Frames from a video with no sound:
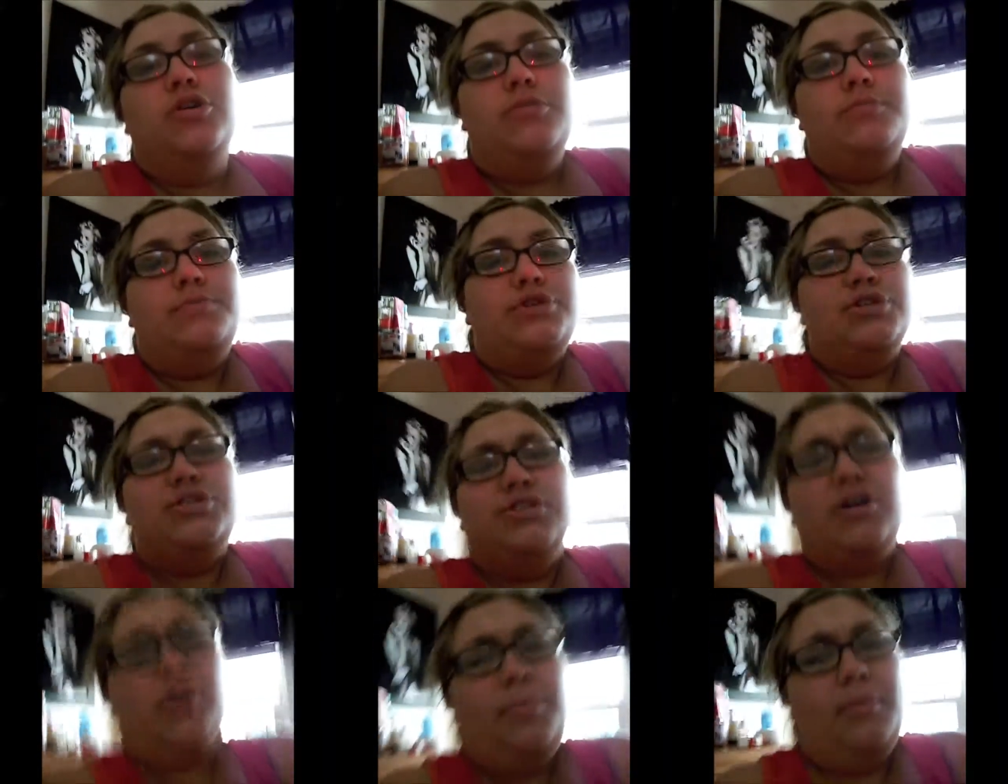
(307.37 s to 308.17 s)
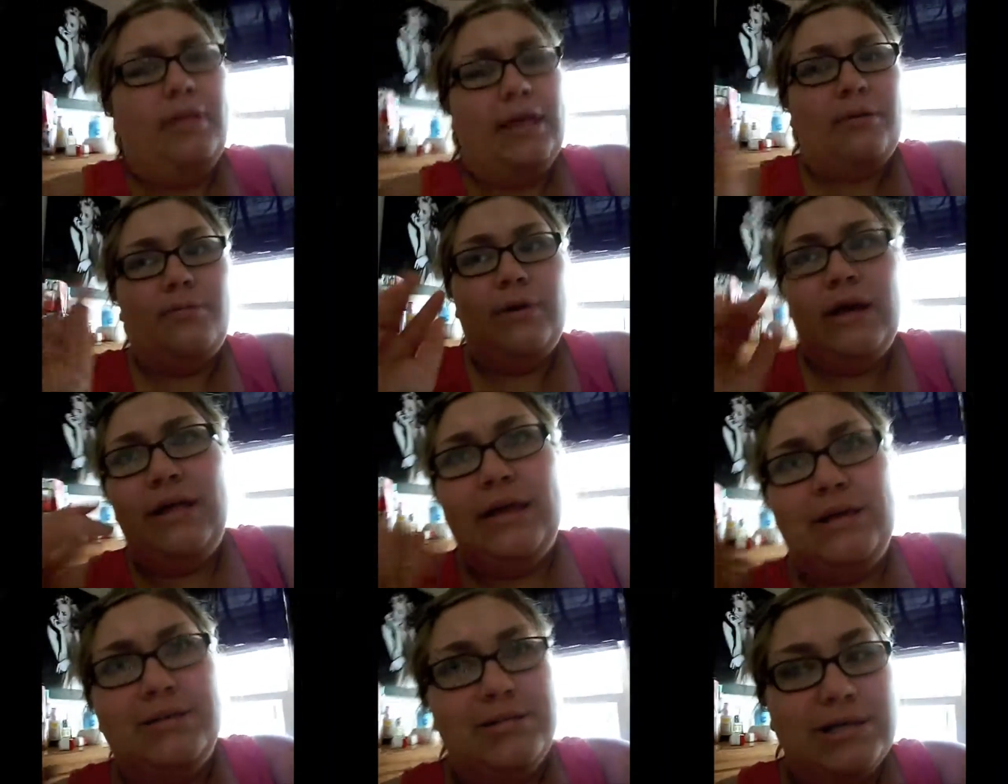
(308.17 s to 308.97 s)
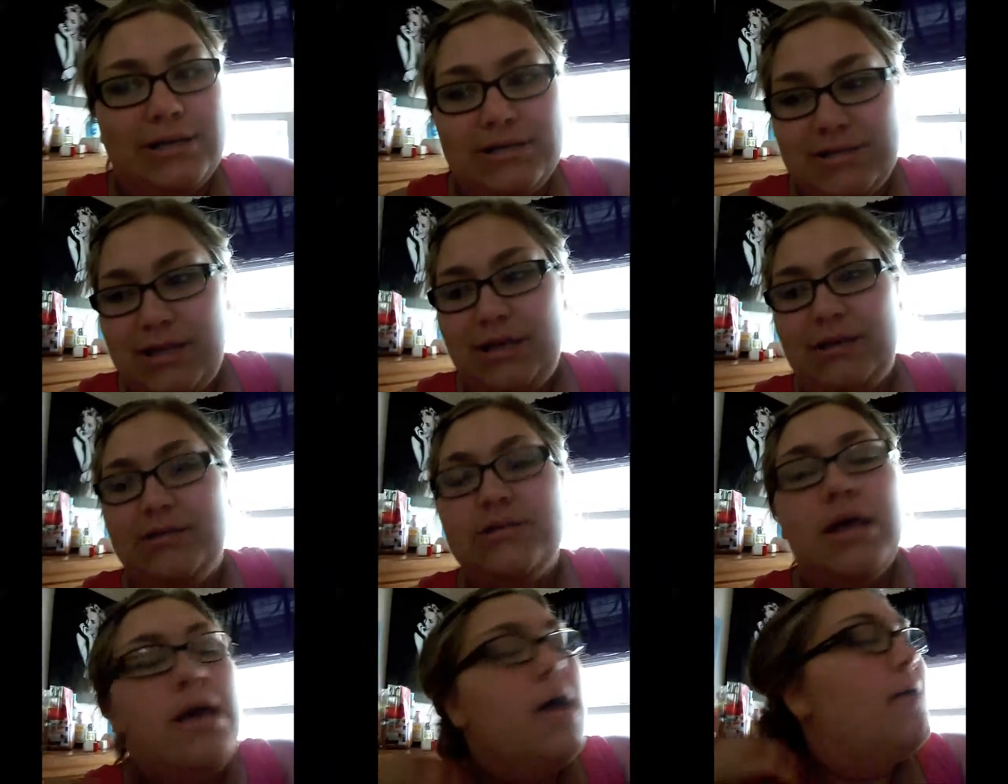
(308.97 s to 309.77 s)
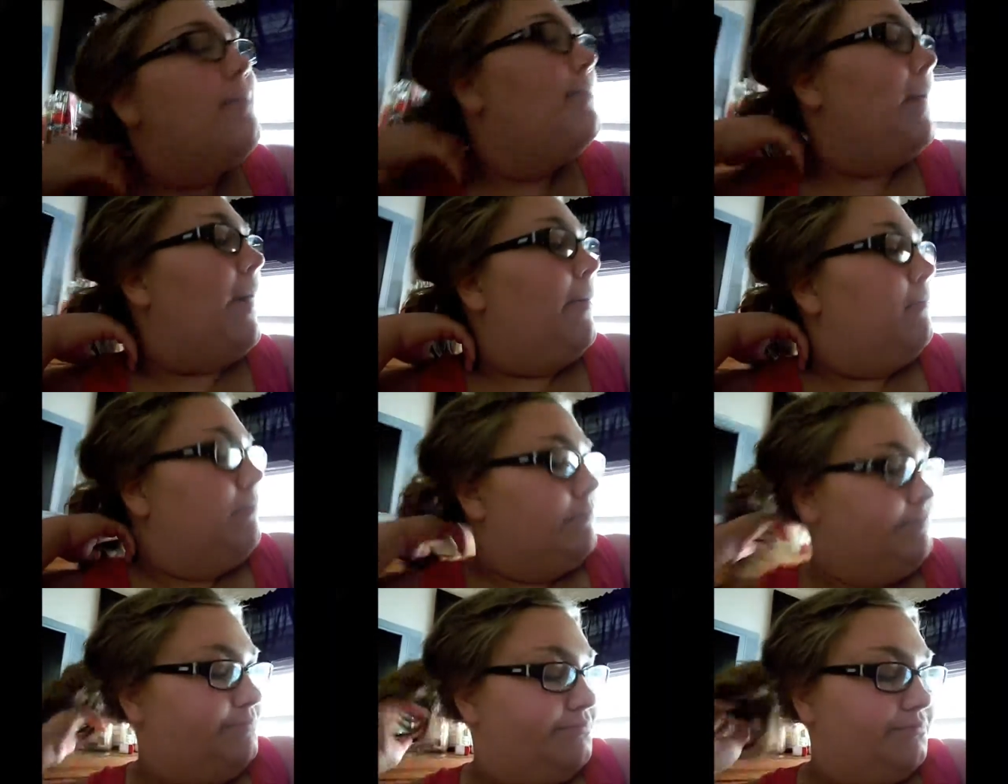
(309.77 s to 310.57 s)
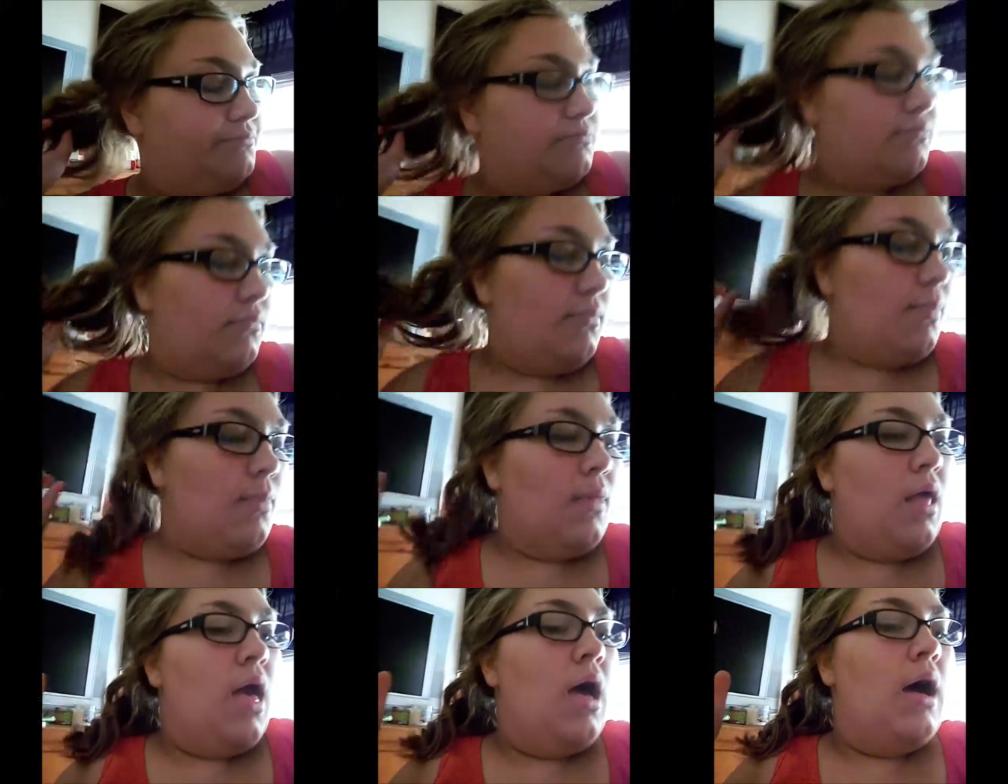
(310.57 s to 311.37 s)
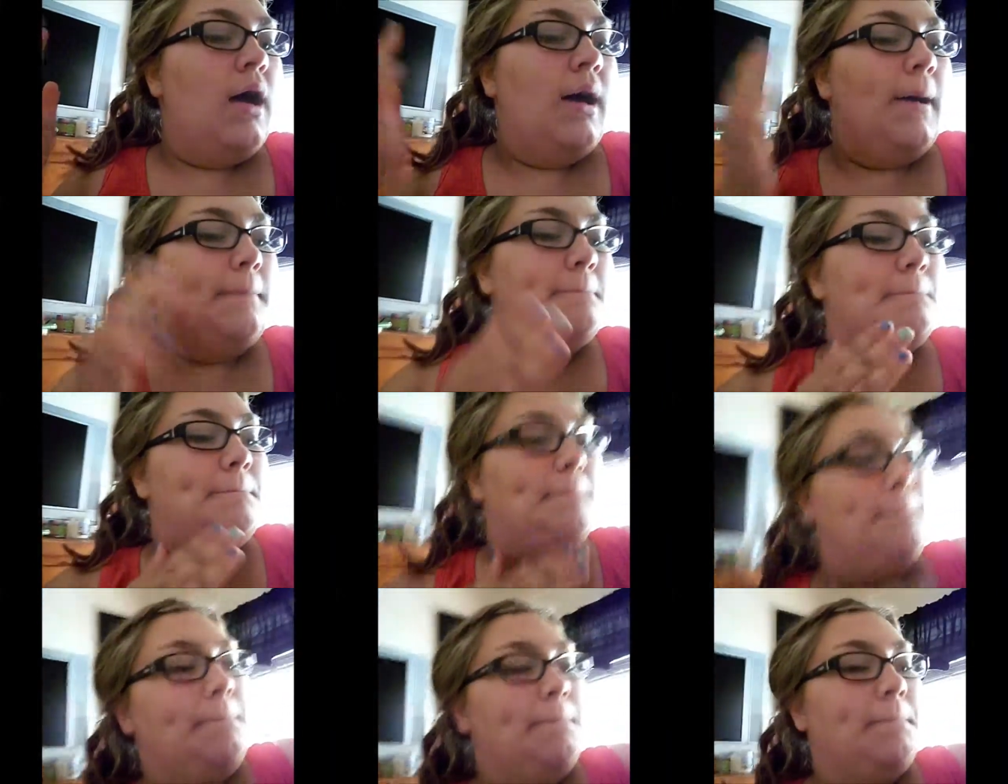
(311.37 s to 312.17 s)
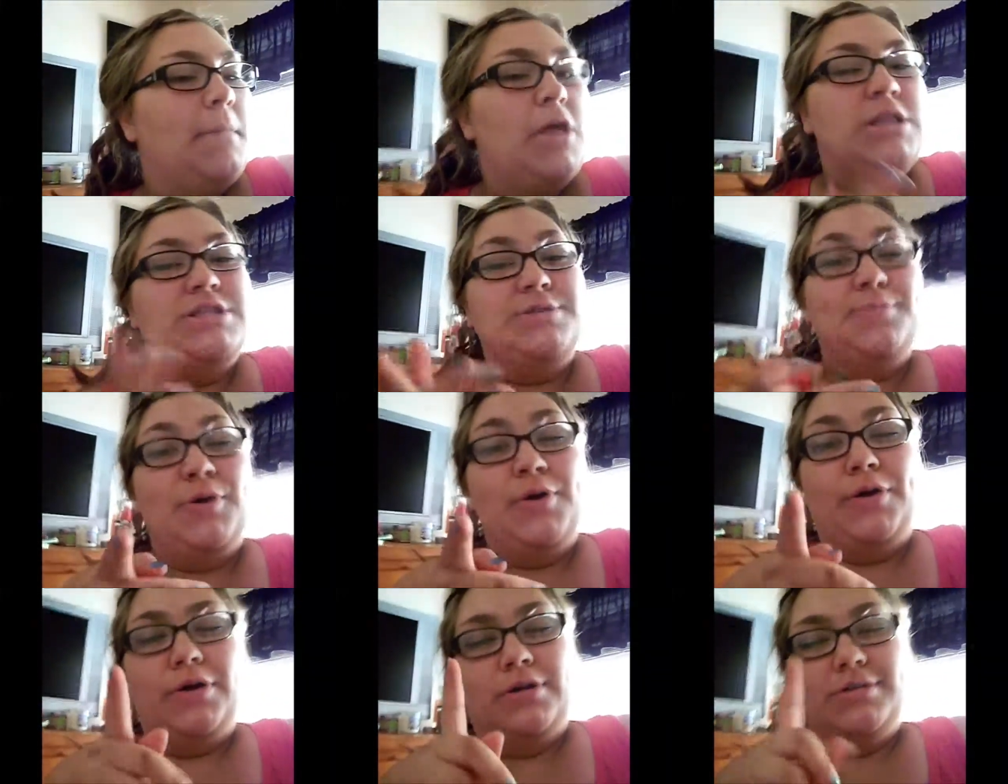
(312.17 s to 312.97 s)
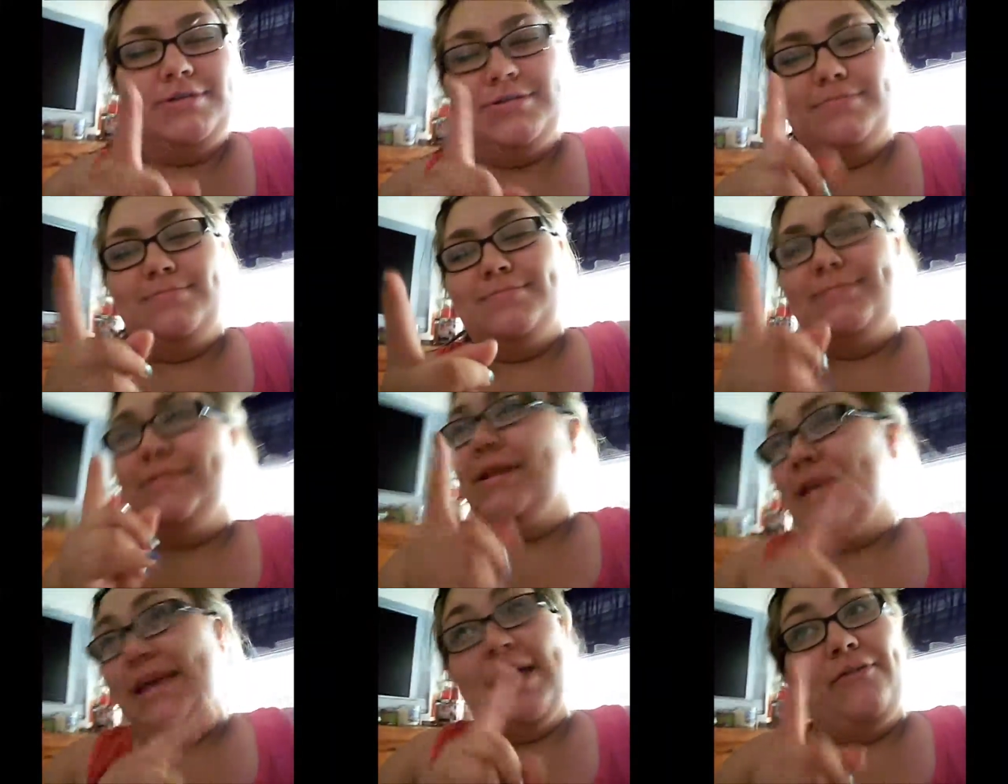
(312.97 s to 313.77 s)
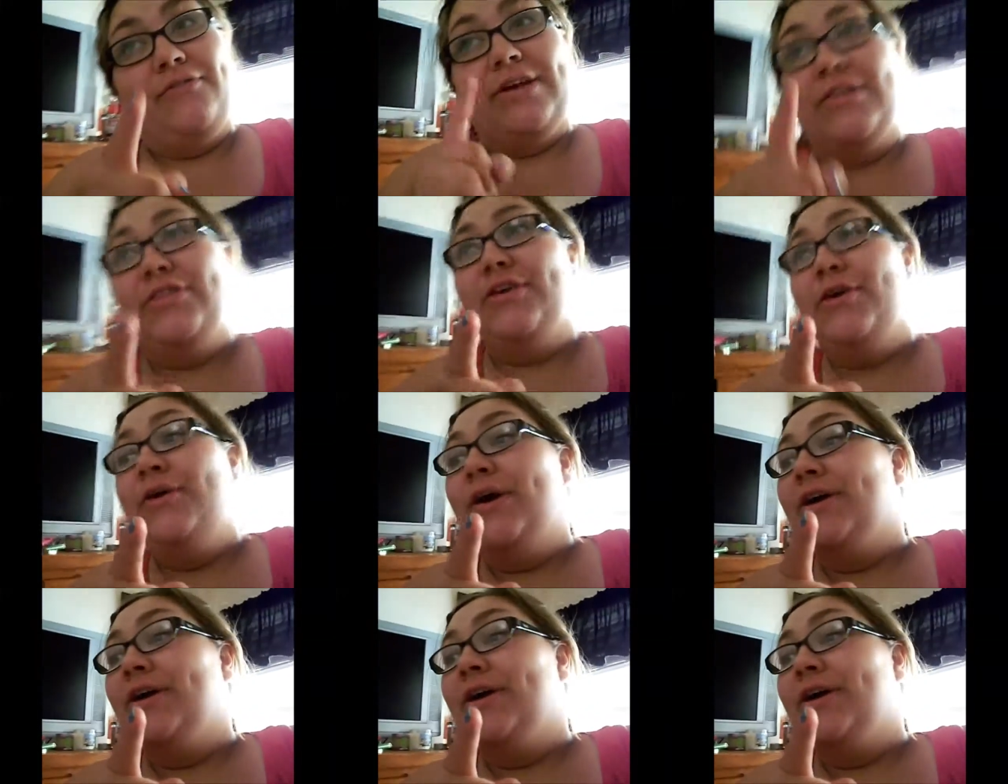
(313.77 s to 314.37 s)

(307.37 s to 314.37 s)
soap. Just a couple, like, we got, like, six things. But, um, and some yogurts. Can't forget the